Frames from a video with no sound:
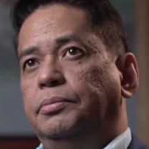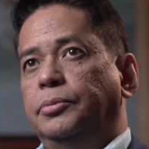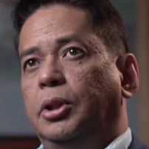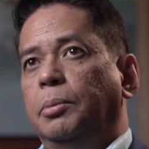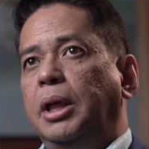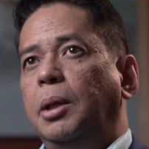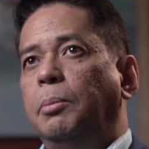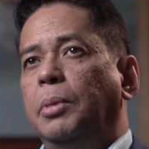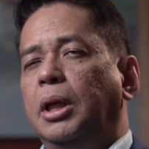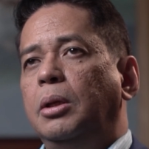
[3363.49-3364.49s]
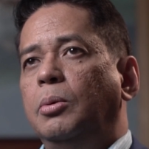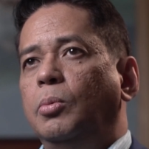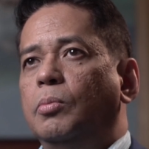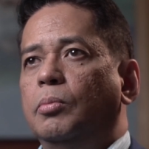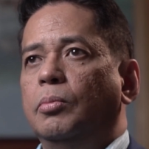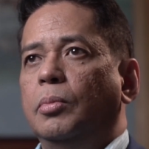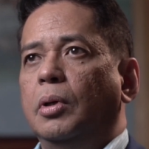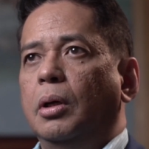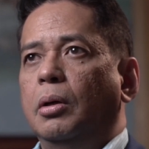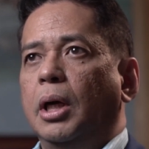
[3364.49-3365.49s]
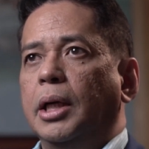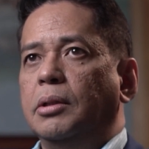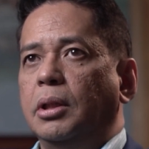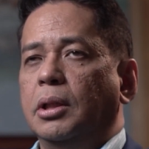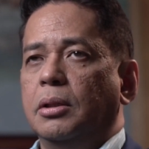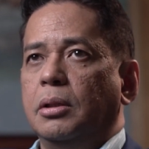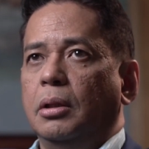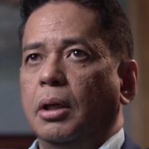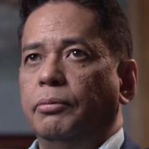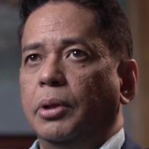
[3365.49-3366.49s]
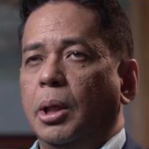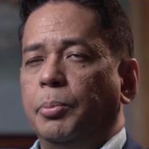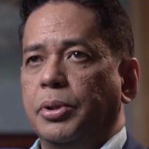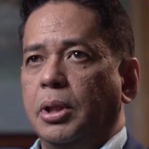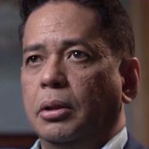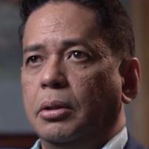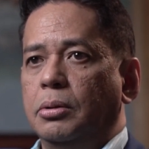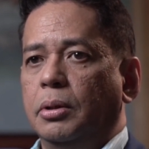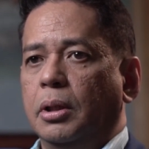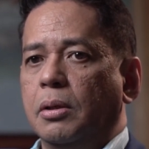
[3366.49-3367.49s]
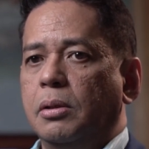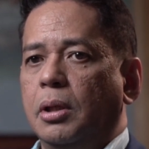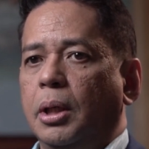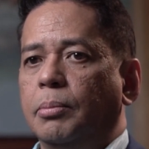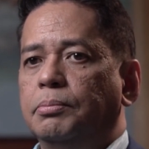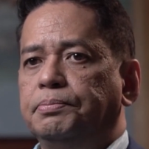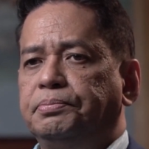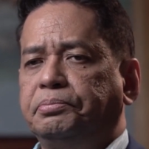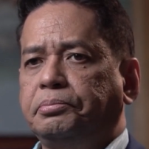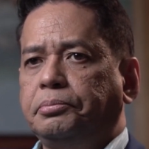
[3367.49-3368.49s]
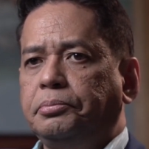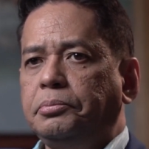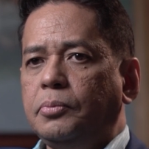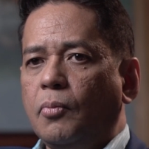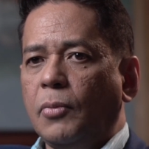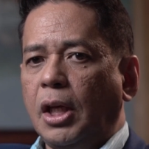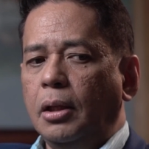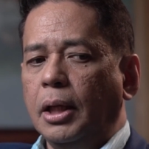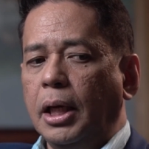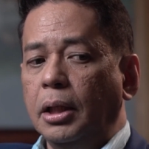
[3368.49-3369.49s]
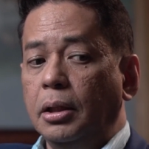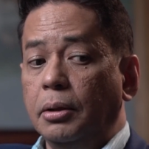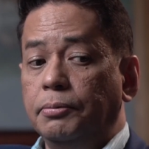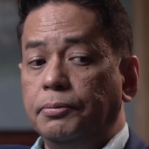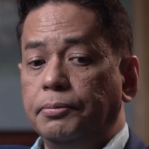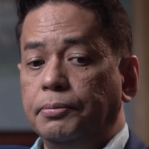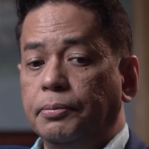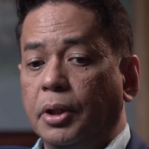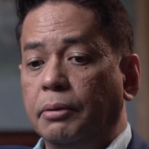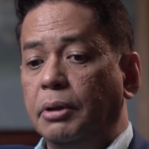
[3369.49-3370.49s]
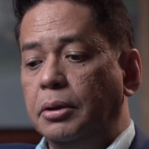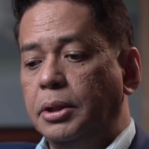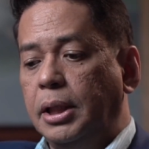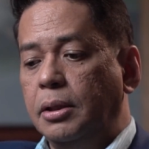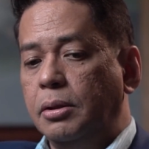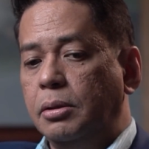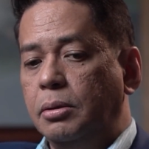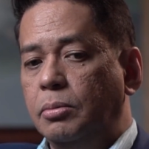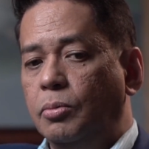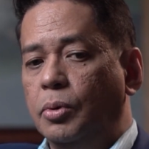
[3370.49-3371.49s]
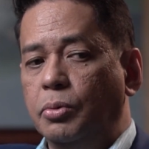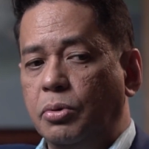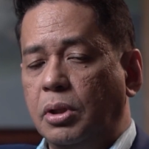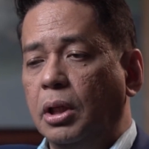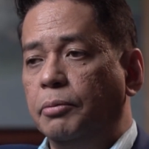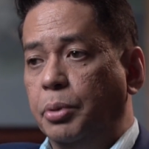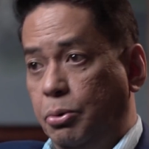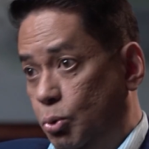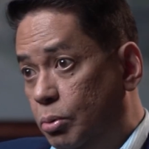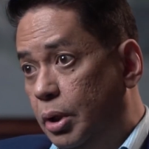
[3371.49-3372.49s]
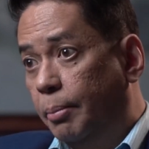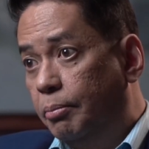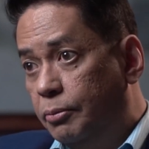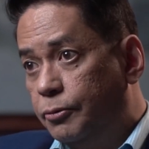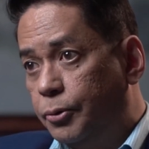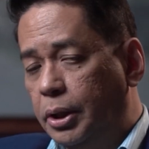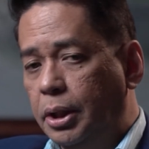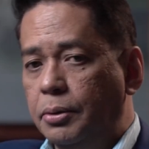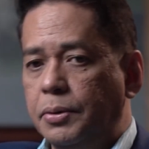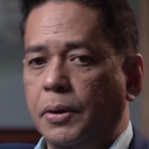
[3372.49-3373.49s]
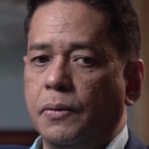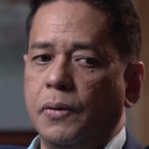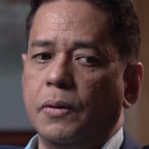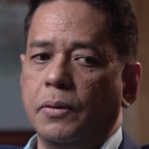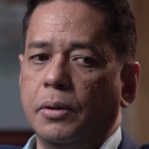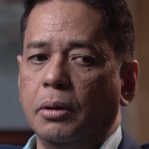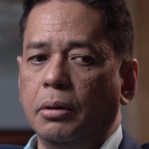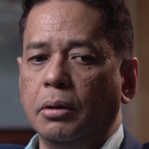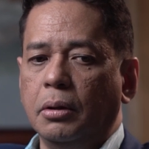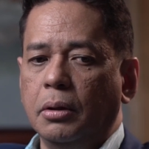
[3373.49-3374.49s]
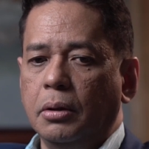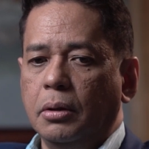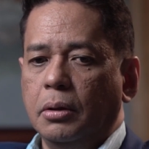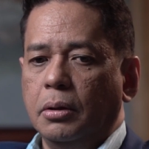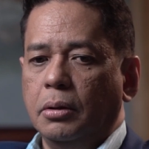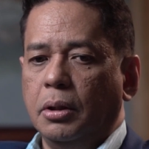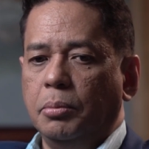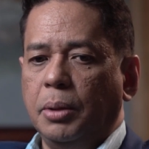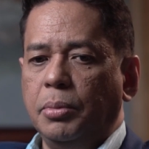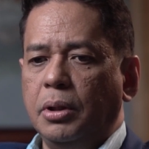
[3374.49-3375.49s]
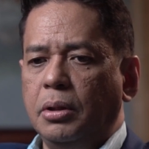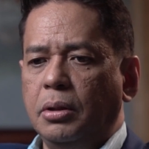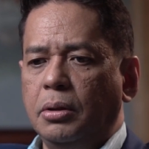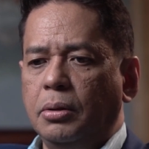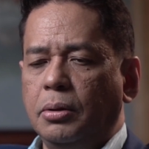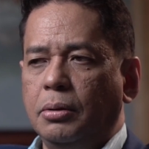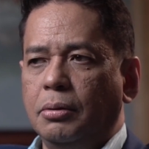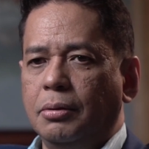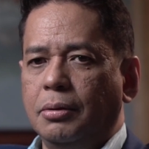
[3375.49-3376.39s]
there are many ideas that FVR presented during his time that if given a chance we could still have pursued them for another 6 years, then maybe